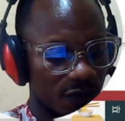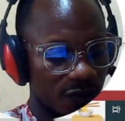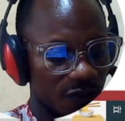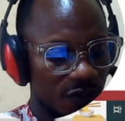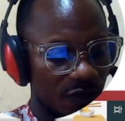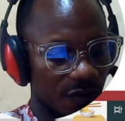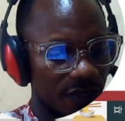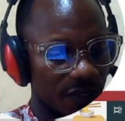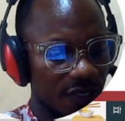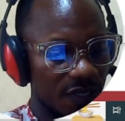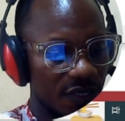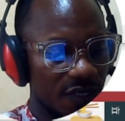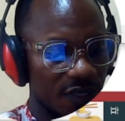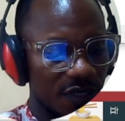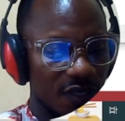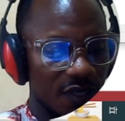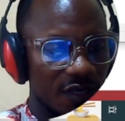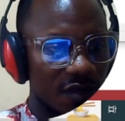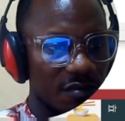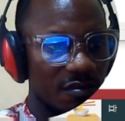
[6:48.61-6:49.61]
Sorry.
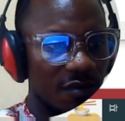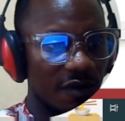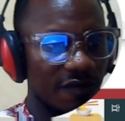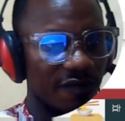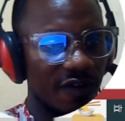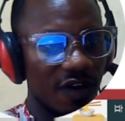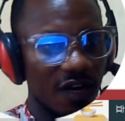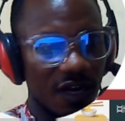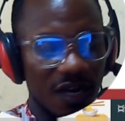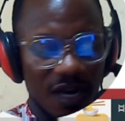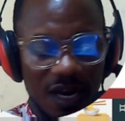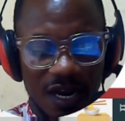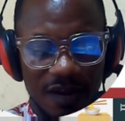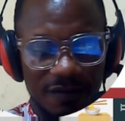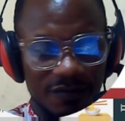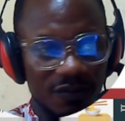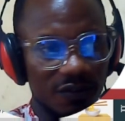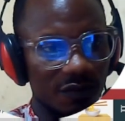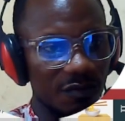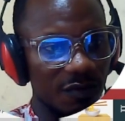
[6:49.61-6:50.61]
Or varchar
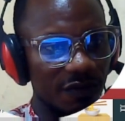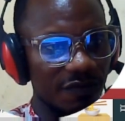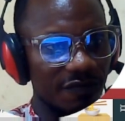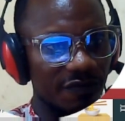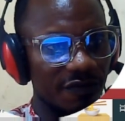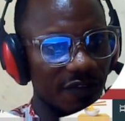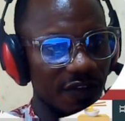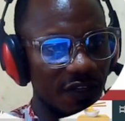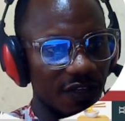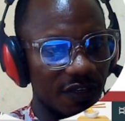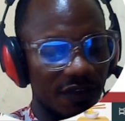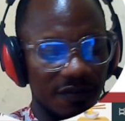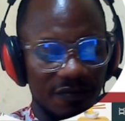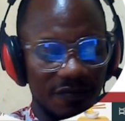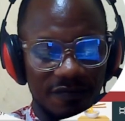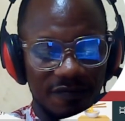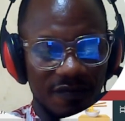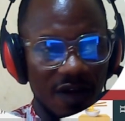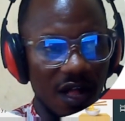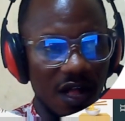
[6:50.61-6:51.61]
have to be vain.
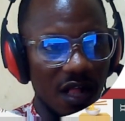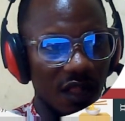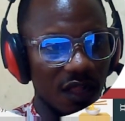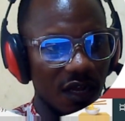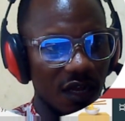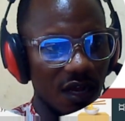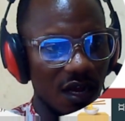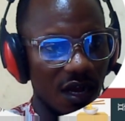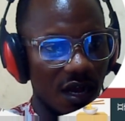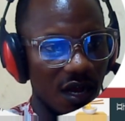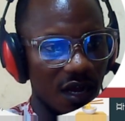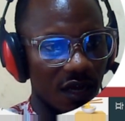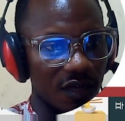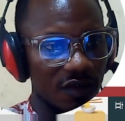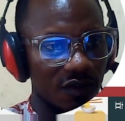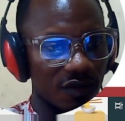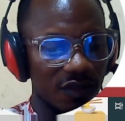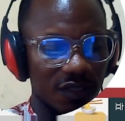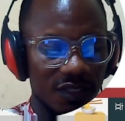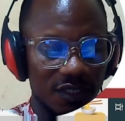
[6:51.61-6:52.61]
Varchar,
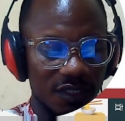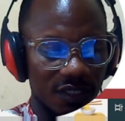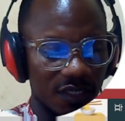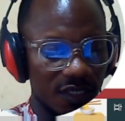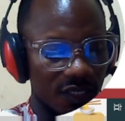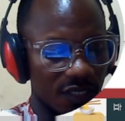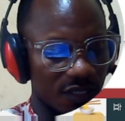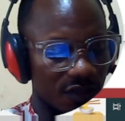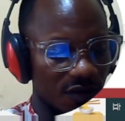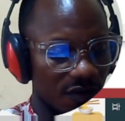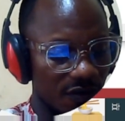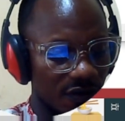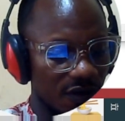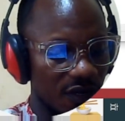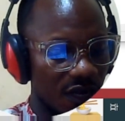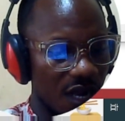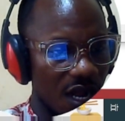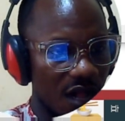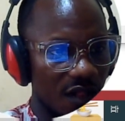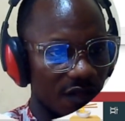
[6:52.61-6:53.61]
not C, not
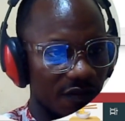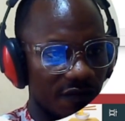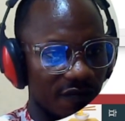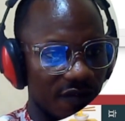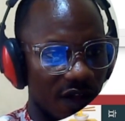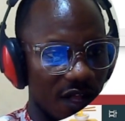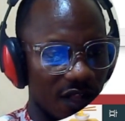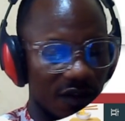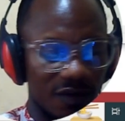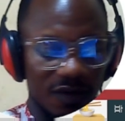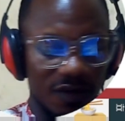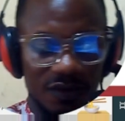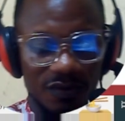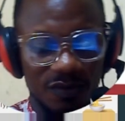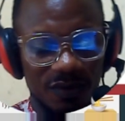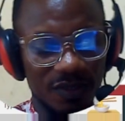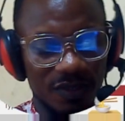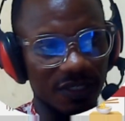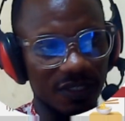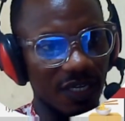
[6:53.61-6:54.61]
calva, or no,
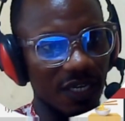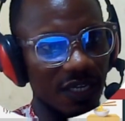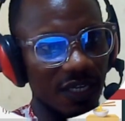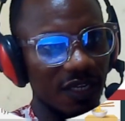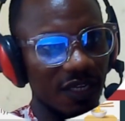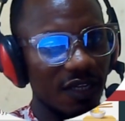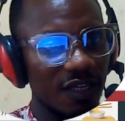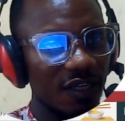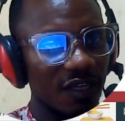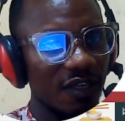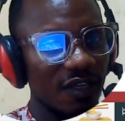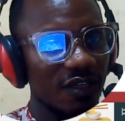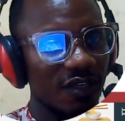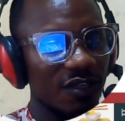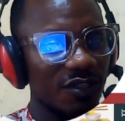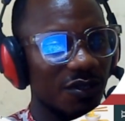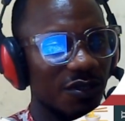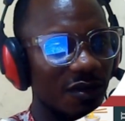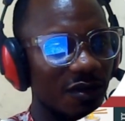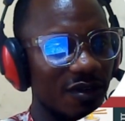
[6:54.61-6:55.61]
what is that?
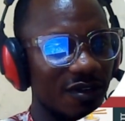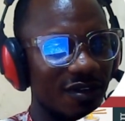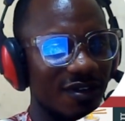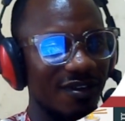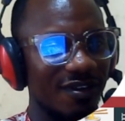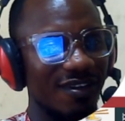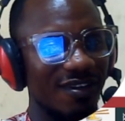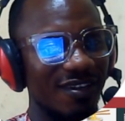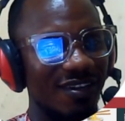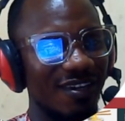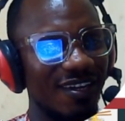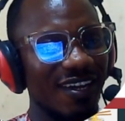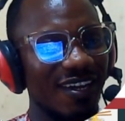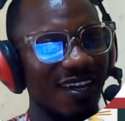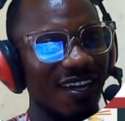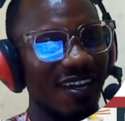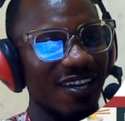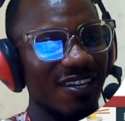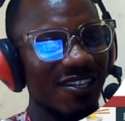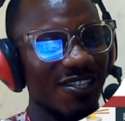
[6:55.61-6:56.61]
So,
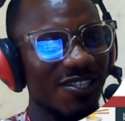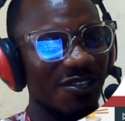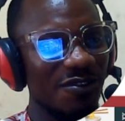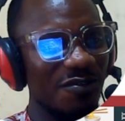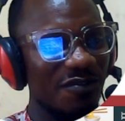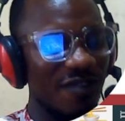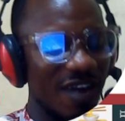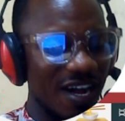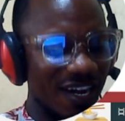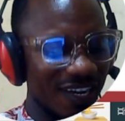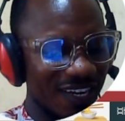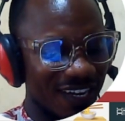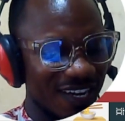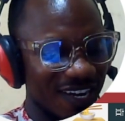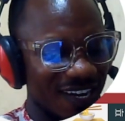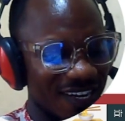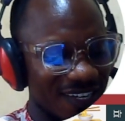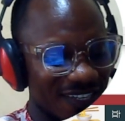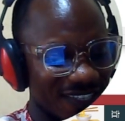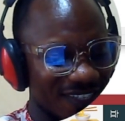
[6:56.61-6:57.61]
so
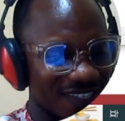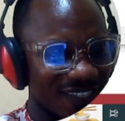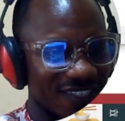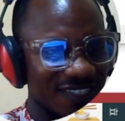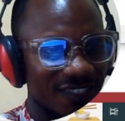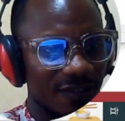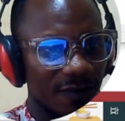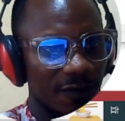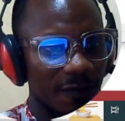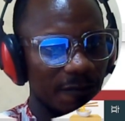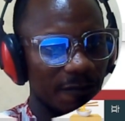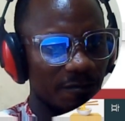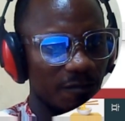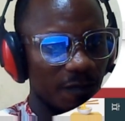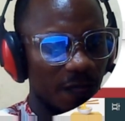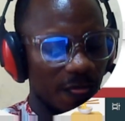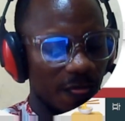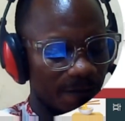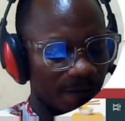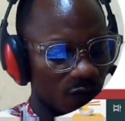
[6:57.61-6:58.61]
varchar.
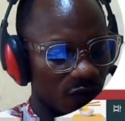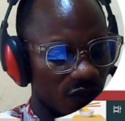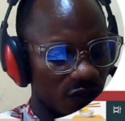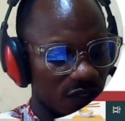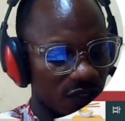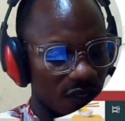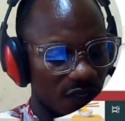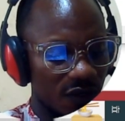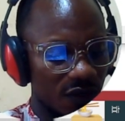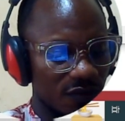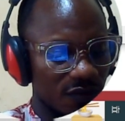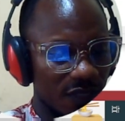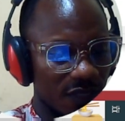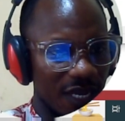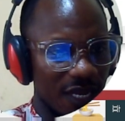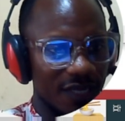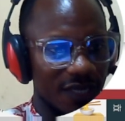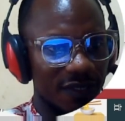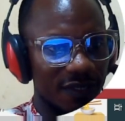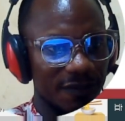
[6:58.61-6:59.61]
So
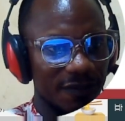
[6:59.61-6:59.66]
that.